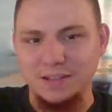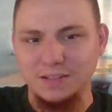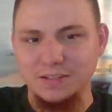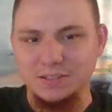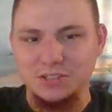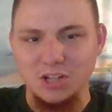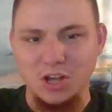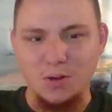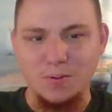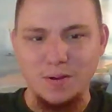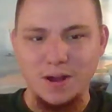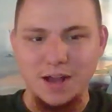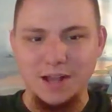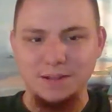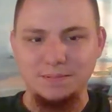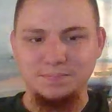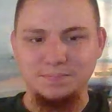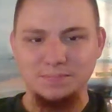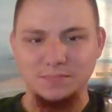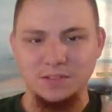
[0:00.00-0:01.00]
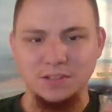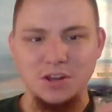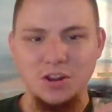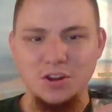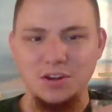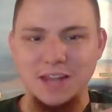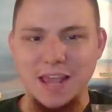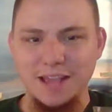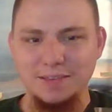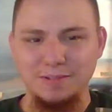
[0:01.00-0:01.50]
So, you
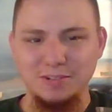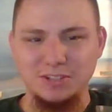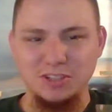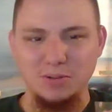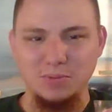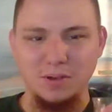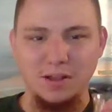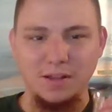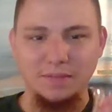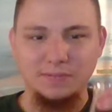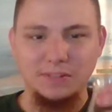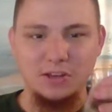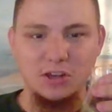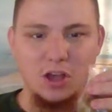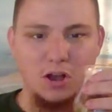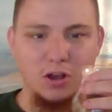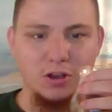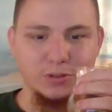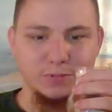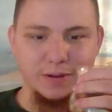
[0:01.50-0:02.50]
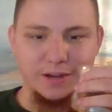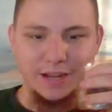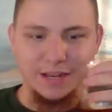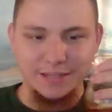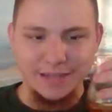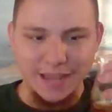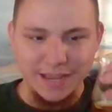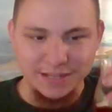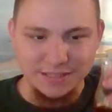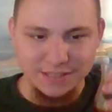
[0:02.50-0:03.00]
take it what you will off the nose. We're going
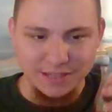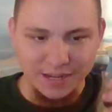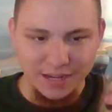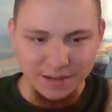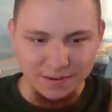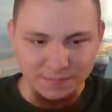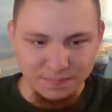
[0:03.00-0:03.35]
to taste it.